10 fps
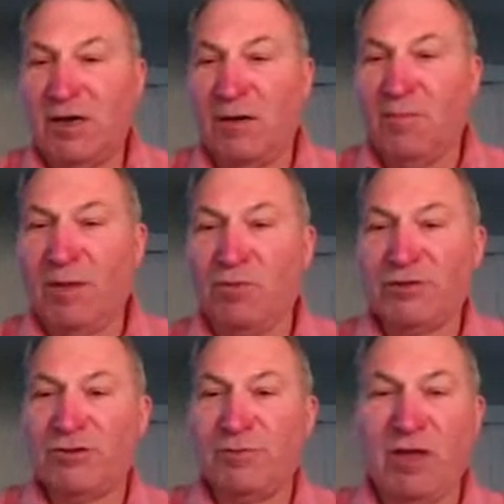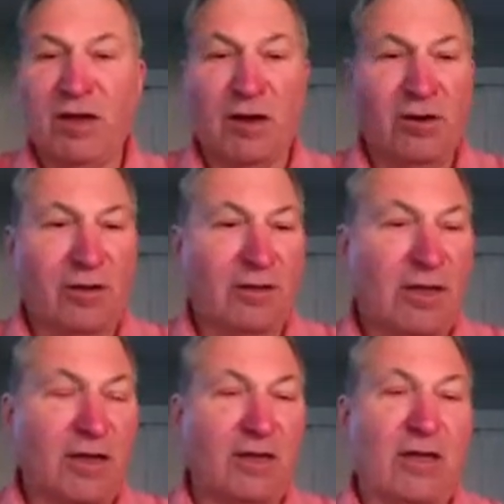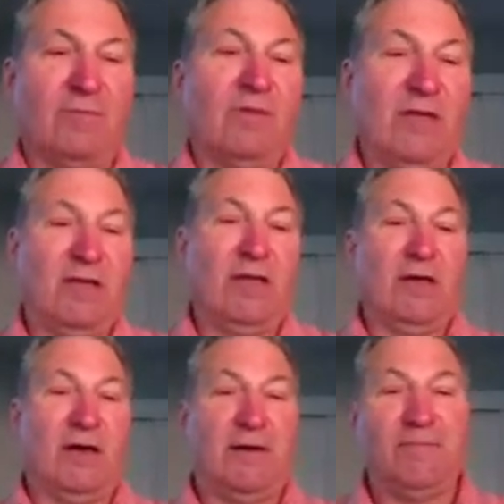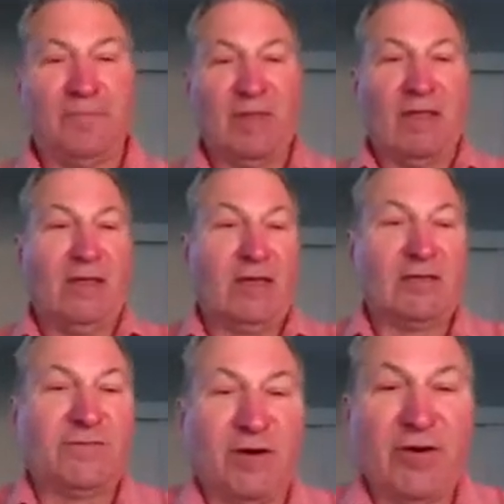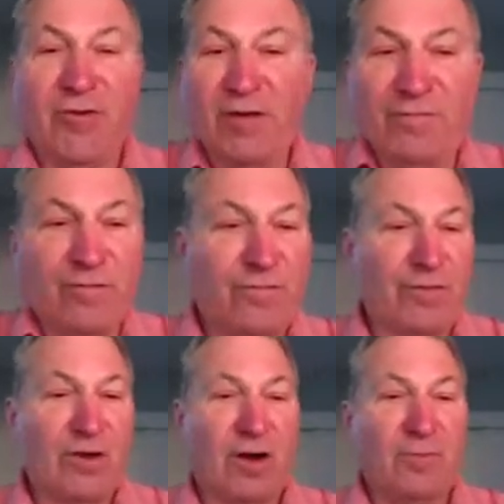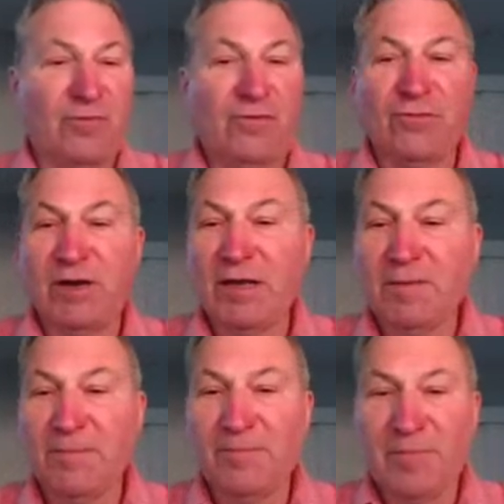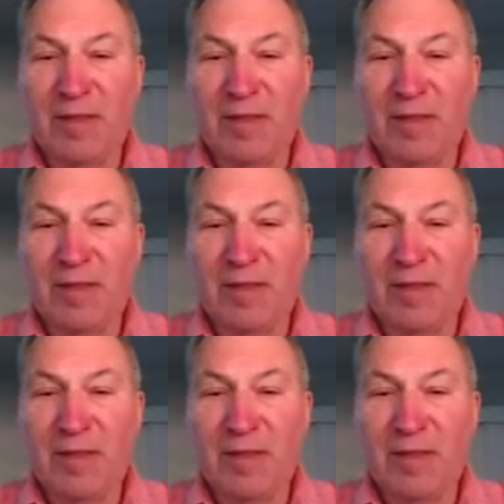My pleasure to be here, and the company is very grateful for the opportunity.